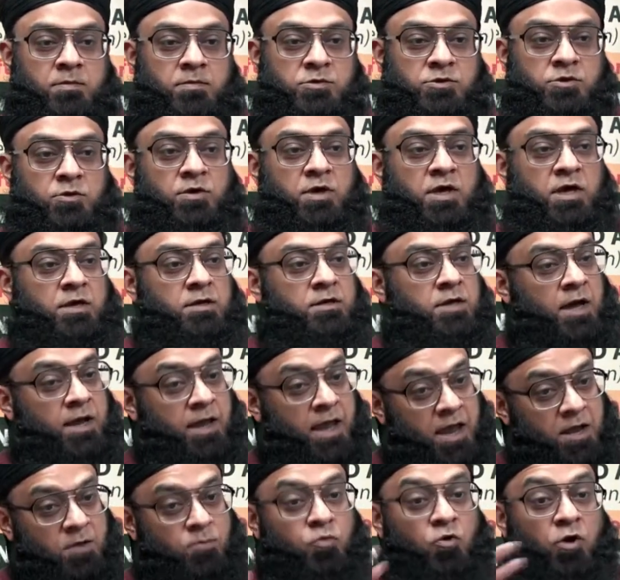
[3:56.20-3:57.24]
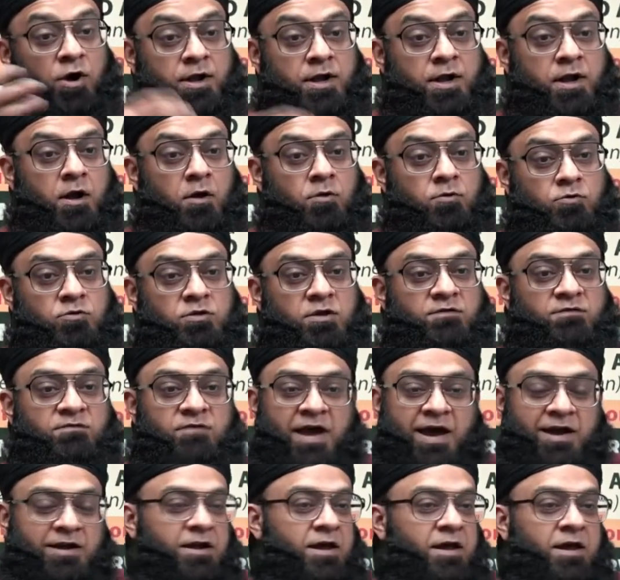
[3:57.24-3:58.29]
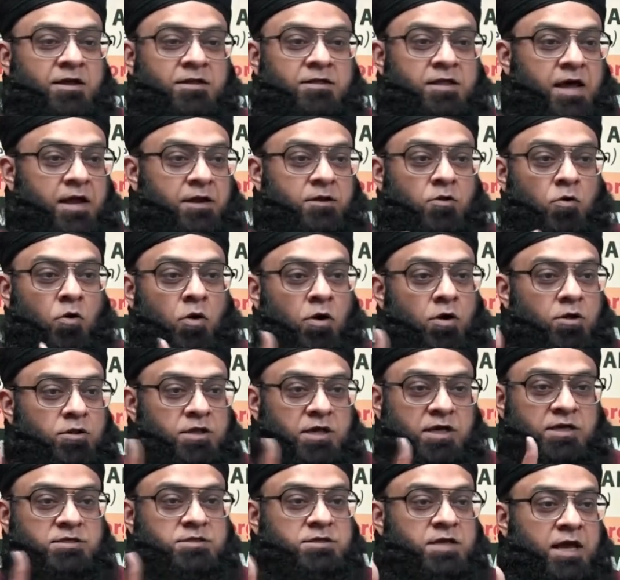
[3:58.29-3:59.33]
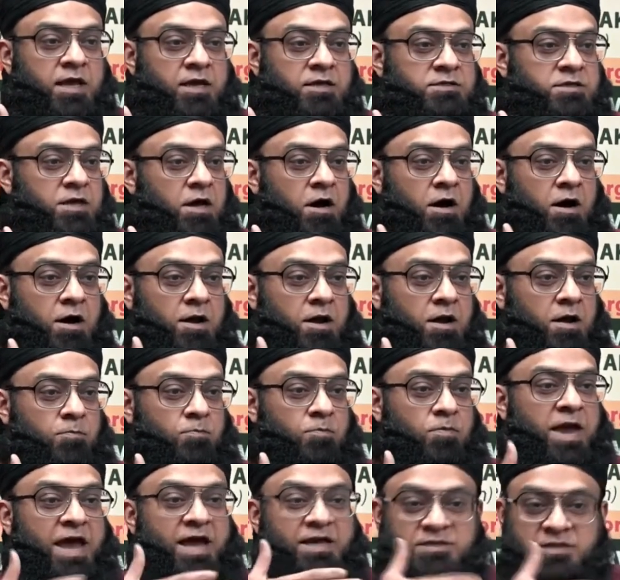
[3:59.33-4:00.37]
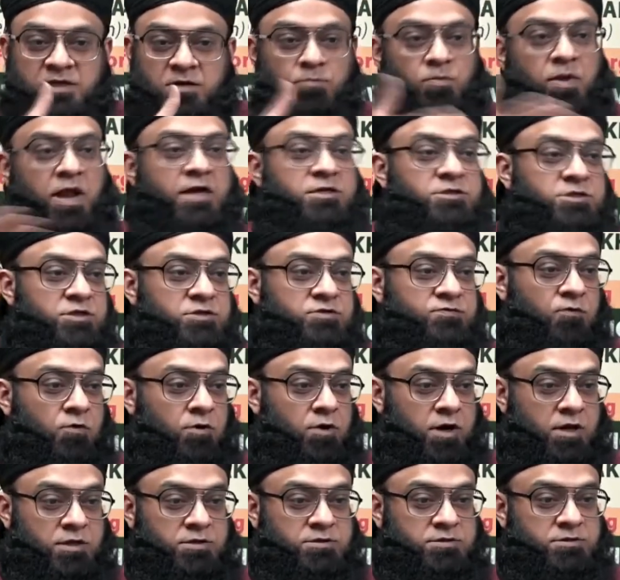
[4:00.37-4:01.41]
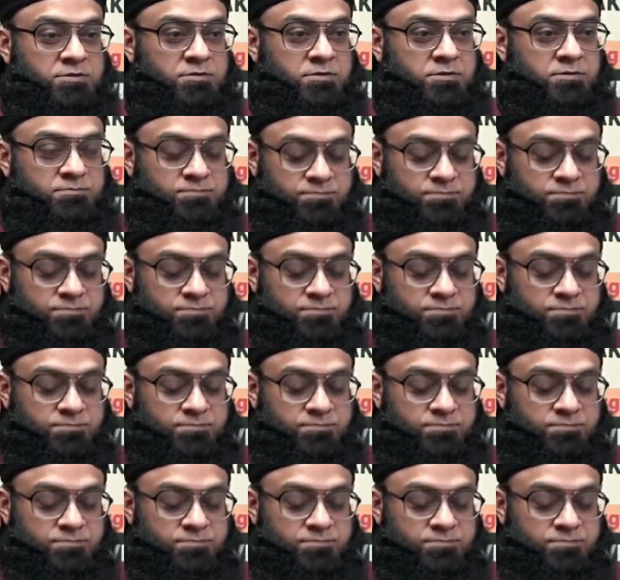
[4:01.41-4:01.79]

So he again pointed out to the fact that all these things are passing pleasures for us.